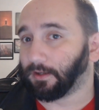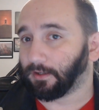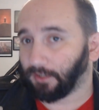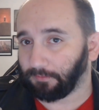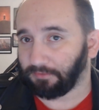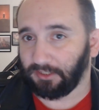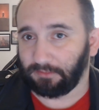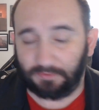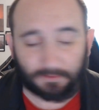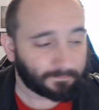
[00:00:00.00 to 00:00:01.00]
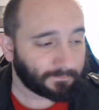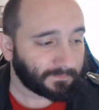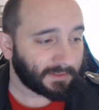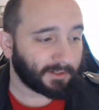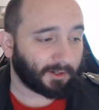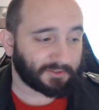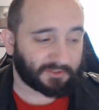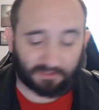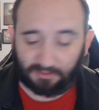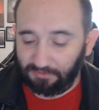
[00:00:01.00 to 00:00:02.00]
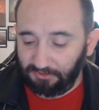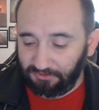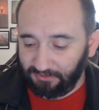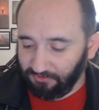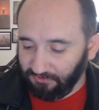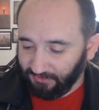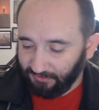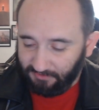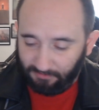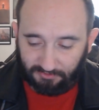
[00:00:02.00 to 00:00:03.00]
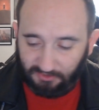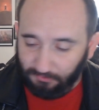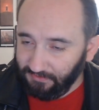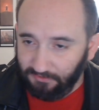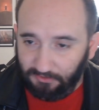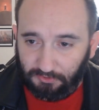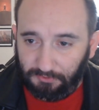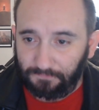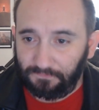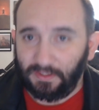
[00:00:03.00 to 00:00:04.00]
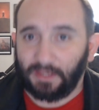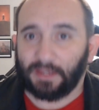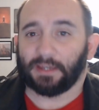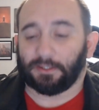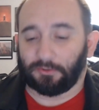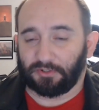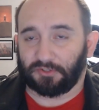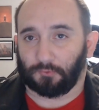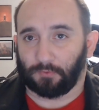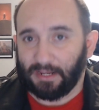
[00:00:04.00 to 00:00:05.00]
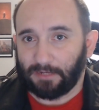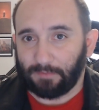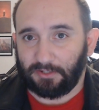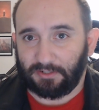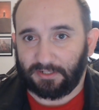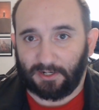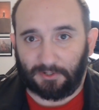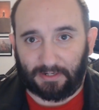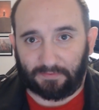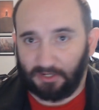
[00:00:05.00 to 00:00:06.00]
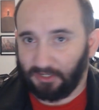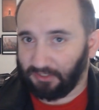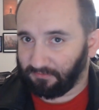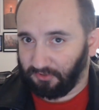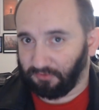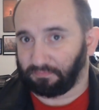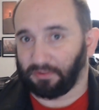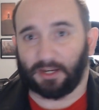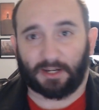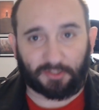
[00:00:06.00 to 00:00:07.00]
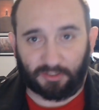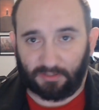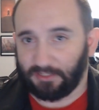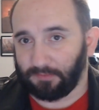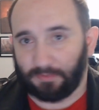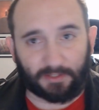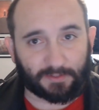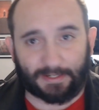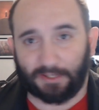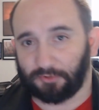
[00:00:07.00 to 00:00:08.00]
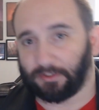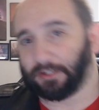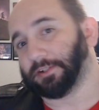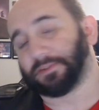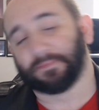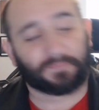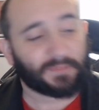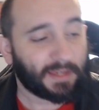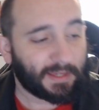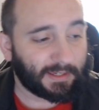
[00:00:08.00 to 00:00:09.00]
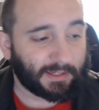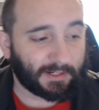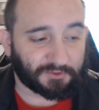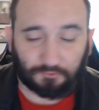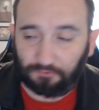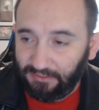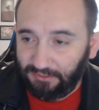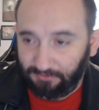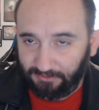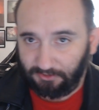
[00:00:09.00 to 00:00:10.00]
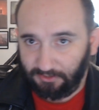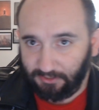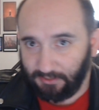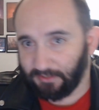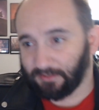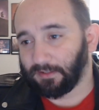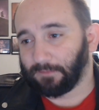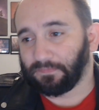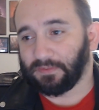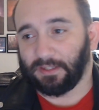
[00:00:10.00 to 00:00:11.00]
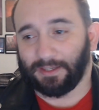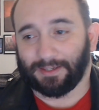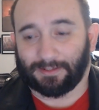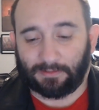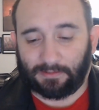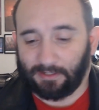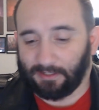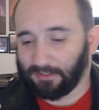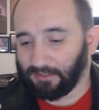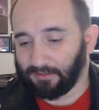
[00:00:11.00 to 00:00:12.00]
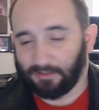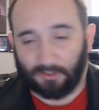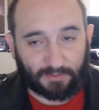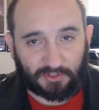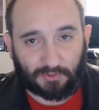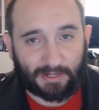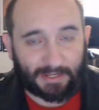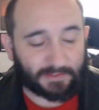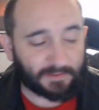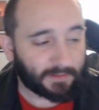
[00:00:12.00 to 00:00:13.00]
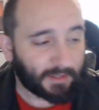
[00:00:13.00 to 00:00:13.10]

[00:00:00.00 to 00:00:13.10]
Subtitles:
upkeep. Also the ability to just like someone swings at you and you just reanimate your entire graveyard and you block ETBs, death triggers. It is a really good card in Aristocrats